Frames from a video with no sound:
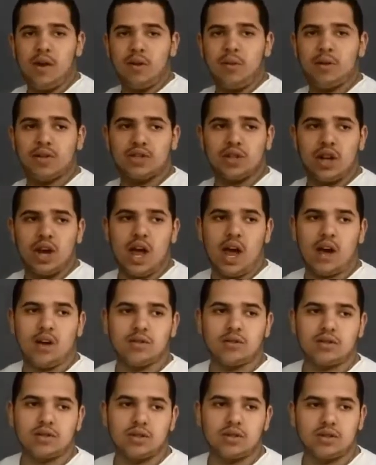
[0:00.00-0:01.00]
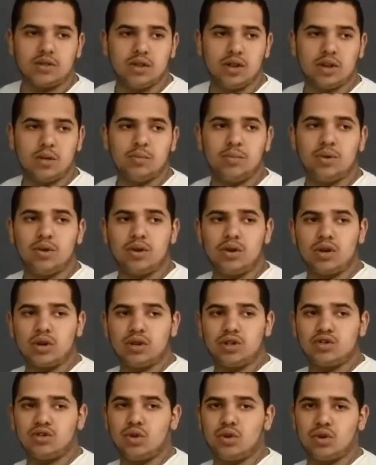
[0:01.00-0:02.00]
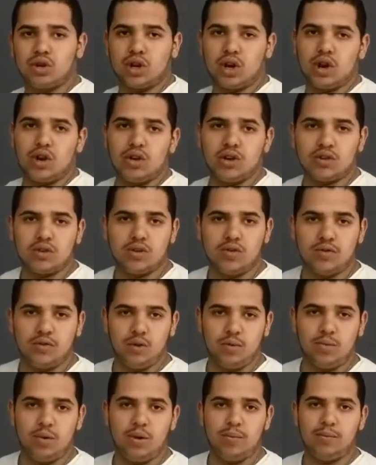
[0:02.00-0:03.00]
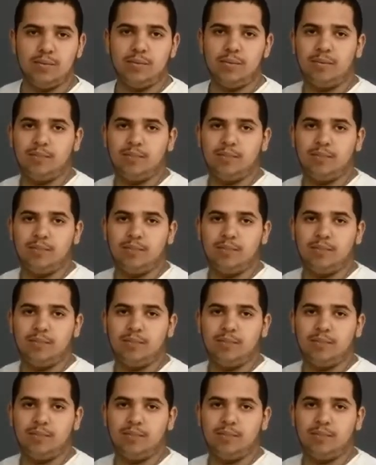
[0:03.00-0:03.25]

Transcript: which allows the computer to control the current to the fuel pump.